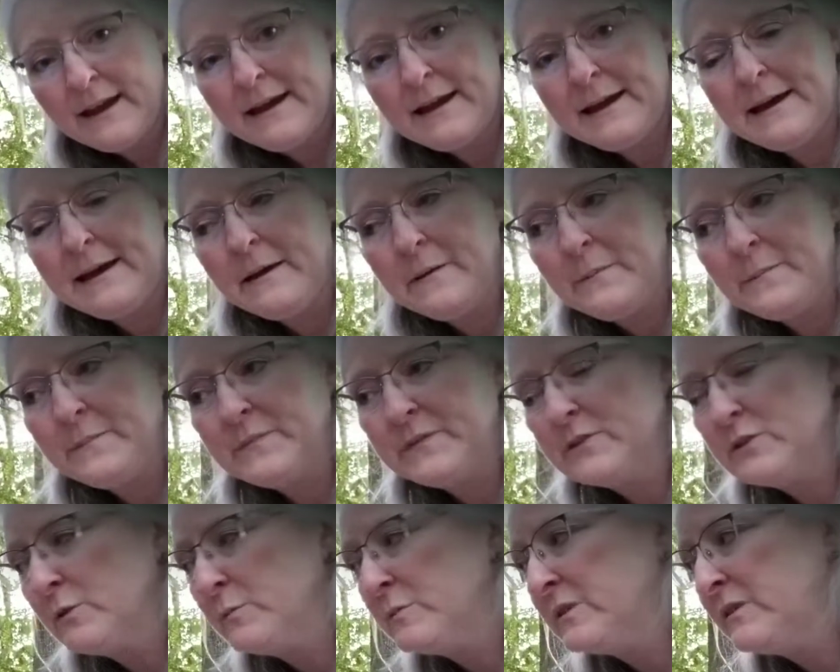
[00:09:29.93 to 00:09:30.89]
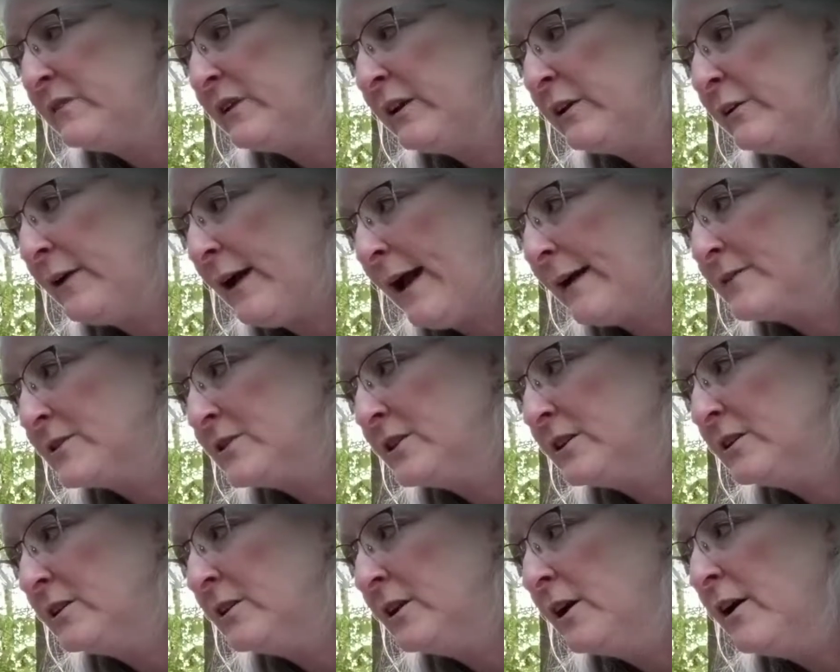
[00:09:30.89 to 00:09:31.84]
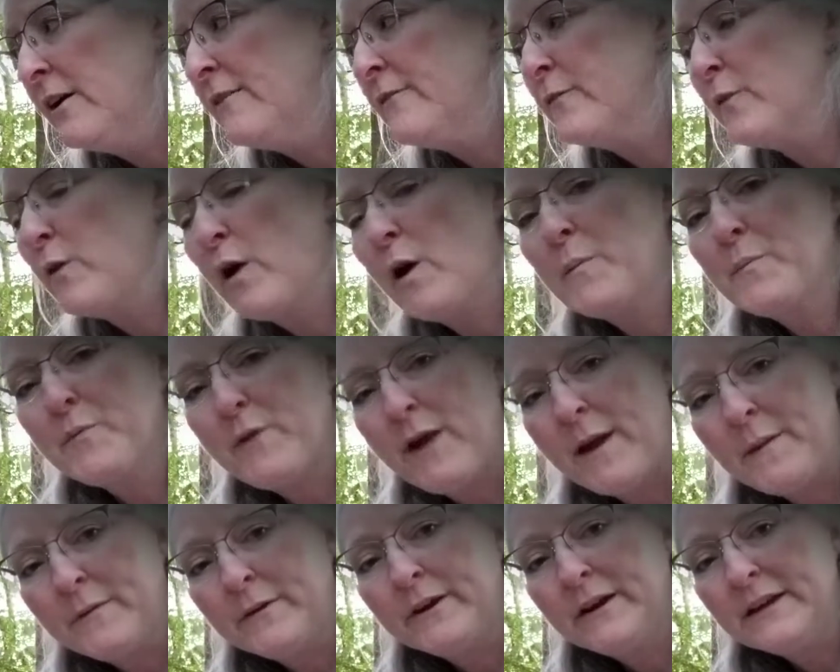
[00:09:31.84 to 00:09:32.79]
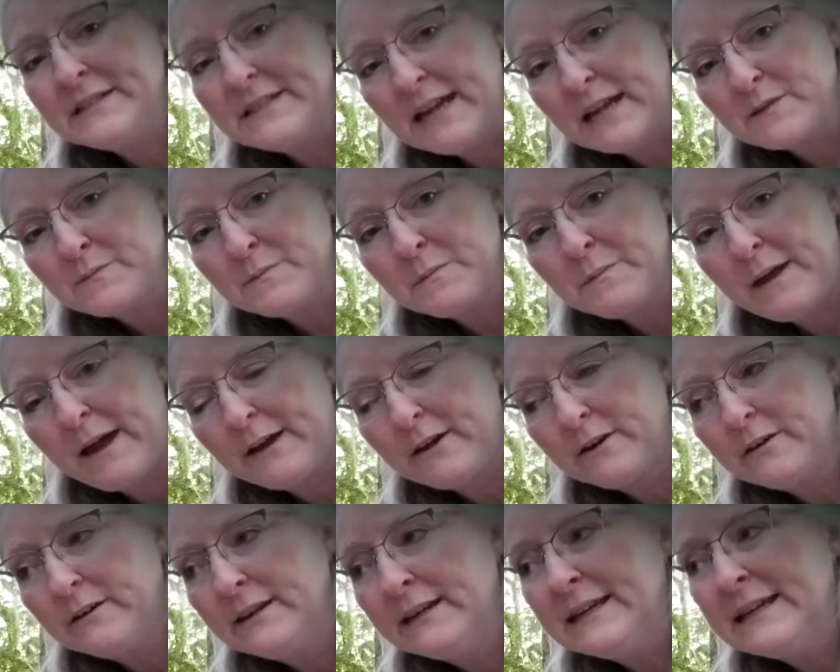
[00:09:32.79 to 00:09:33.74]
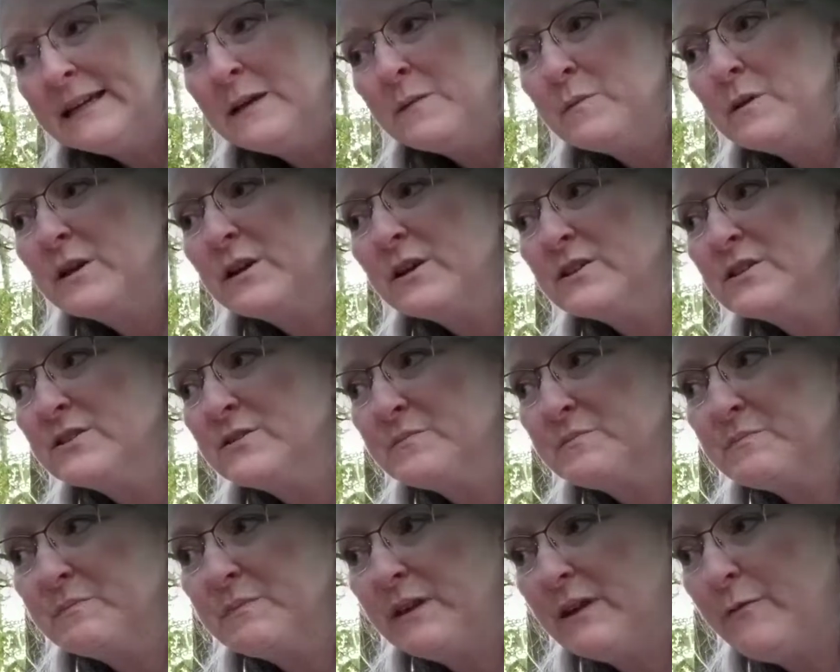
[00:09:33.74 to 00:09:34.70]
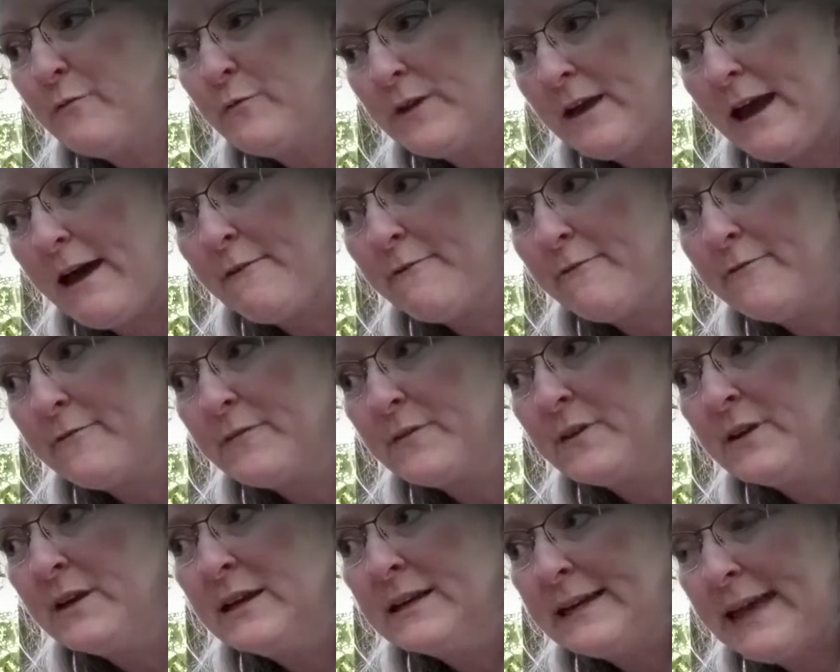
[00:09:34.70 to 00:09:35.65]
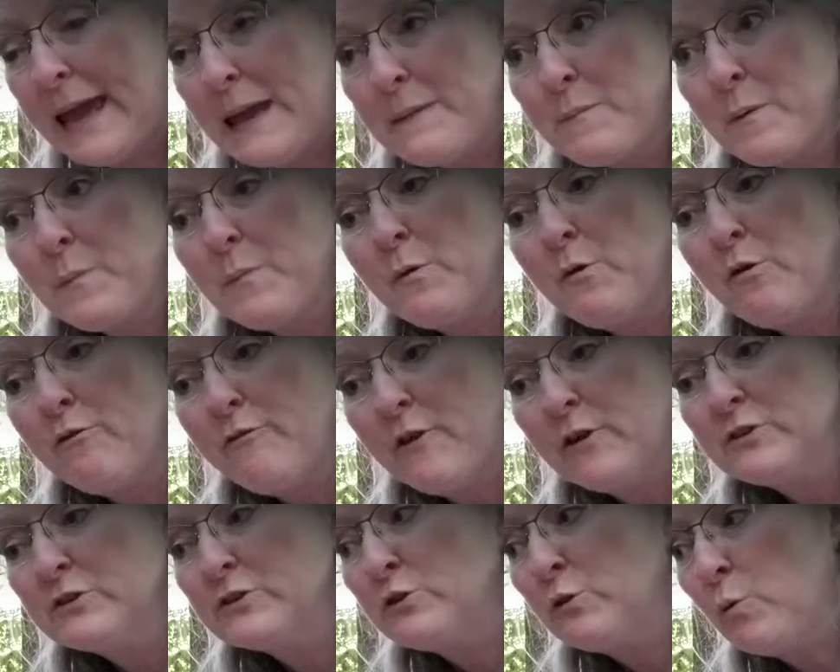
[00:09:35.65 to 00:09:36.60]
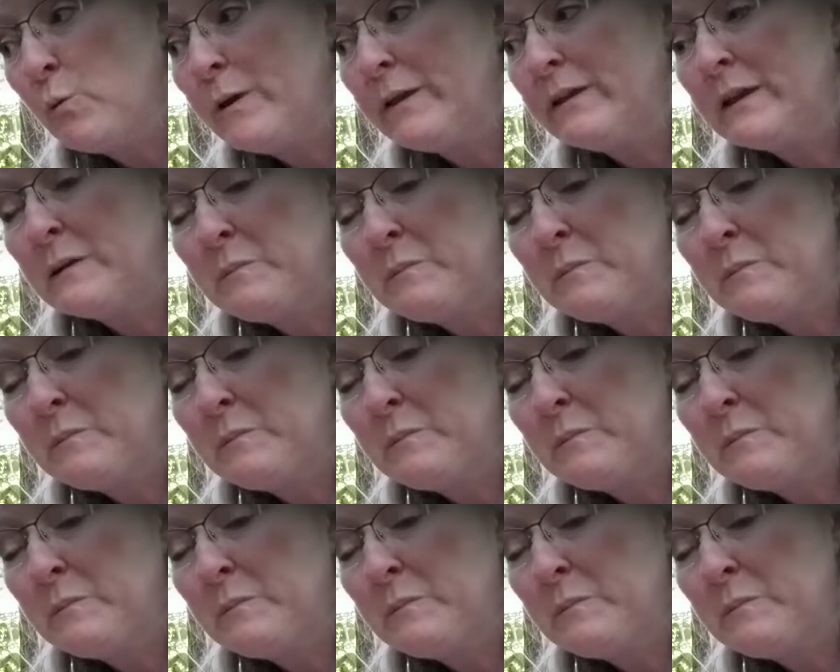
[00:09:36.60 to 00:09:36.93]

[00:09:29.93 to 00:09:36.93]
in terms of interaction for our primary attachment pattern. Because if we have capable, functional, willing